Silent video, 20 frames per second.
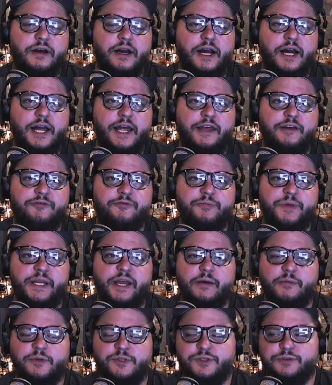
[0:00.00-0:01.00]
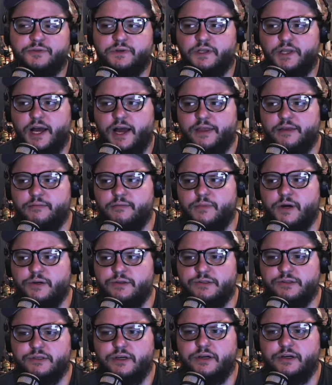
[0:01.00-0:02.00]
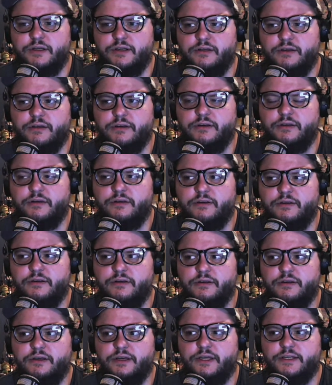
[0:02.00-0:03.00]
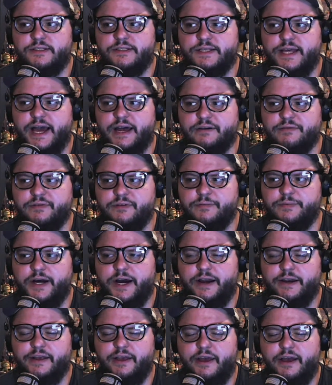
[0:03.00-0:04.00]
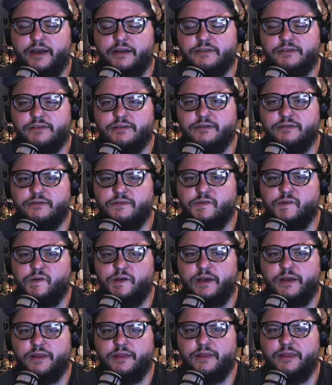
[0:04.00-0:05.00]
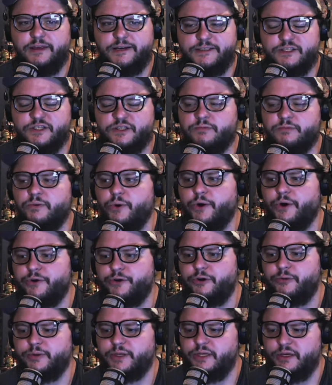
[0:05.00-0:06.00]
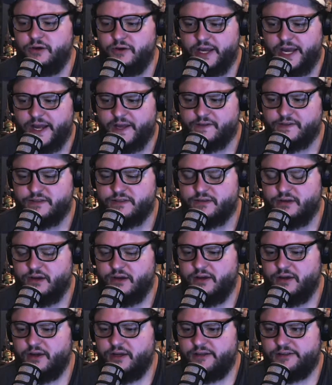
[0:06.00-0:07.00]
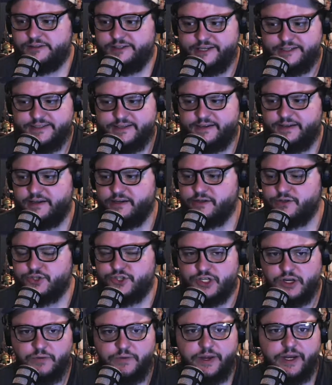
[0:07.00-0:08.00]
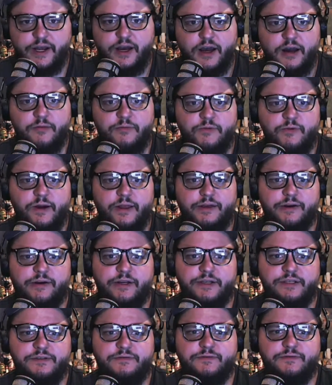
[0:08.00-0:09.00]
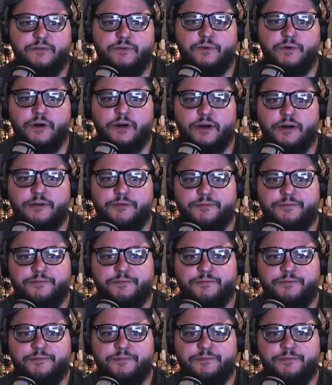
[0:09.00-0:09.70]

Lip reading: I have been able to rely the most on is that of the podcast and this support group and you guys listening and showing up, whether it's for